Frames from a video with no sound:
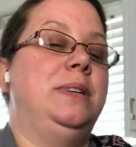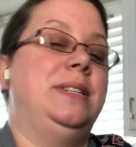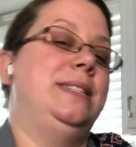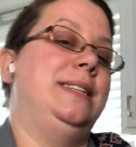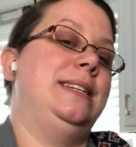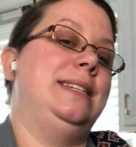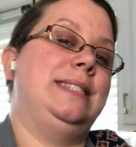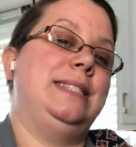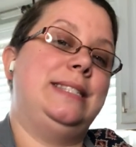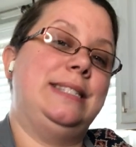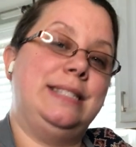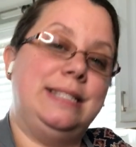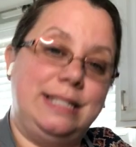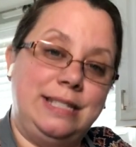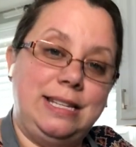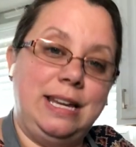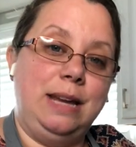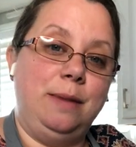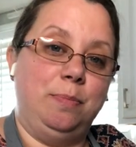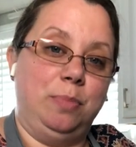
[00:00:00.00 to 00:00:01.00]
is a
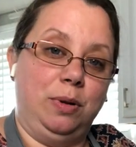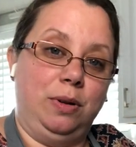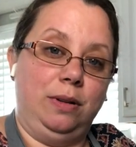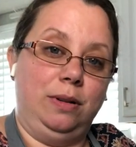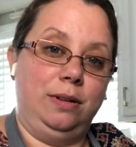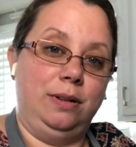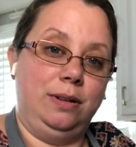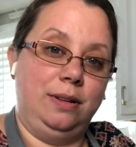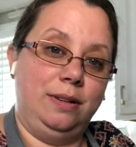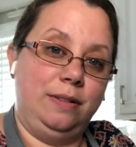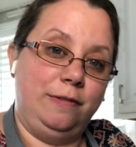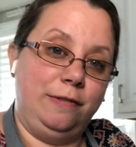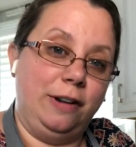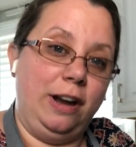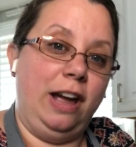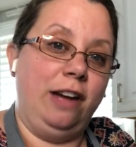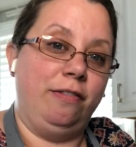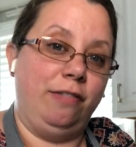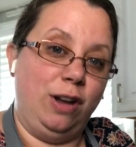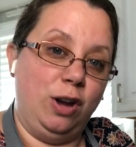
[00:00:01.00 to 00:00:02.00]
staple for
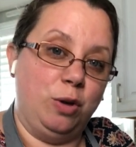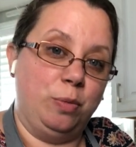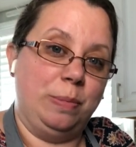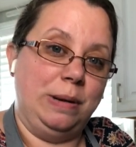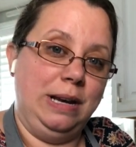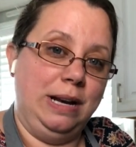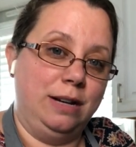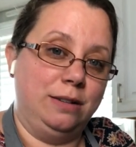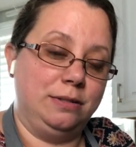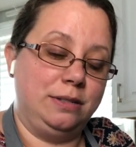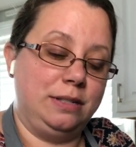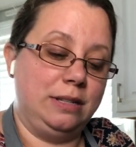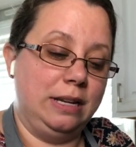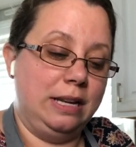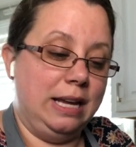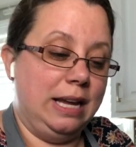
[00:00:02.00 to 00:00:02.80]
every open house.